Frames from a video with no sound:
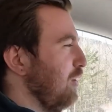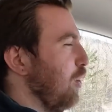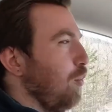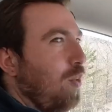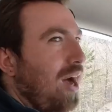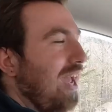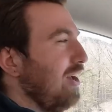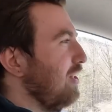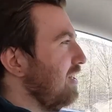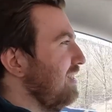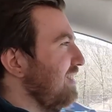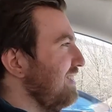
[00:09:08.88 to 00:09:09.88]
a
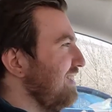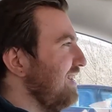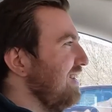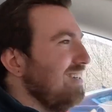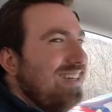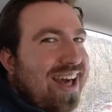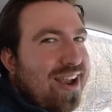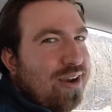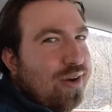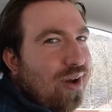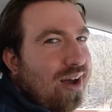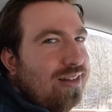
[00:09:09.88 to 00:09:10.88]
while. I don't
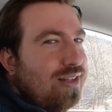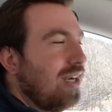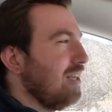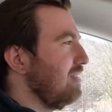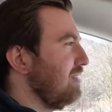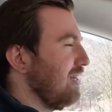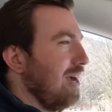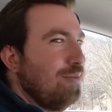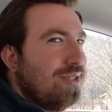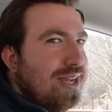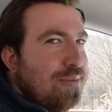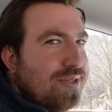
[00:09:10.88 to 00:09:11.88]
know. I'll look at the
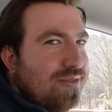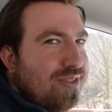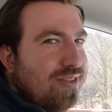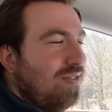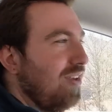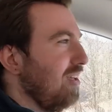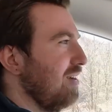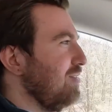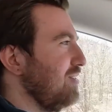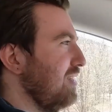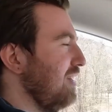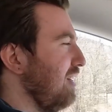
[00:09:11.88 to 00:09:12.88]
timestamps of the
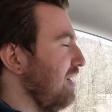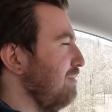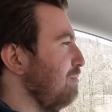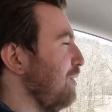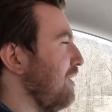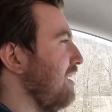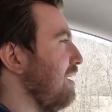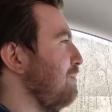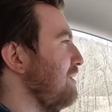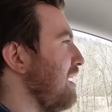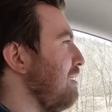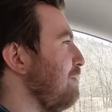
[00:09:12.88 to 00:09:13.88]
videos and put an
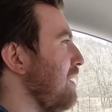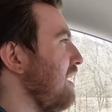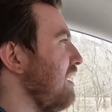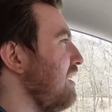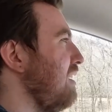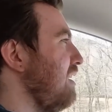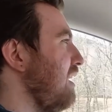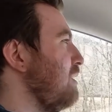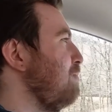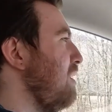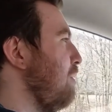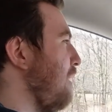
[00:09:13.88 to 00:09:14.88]
update, but
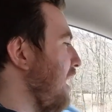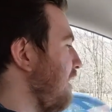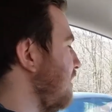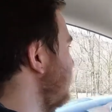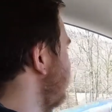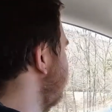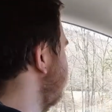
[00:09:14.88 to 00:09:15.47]
it's been a while.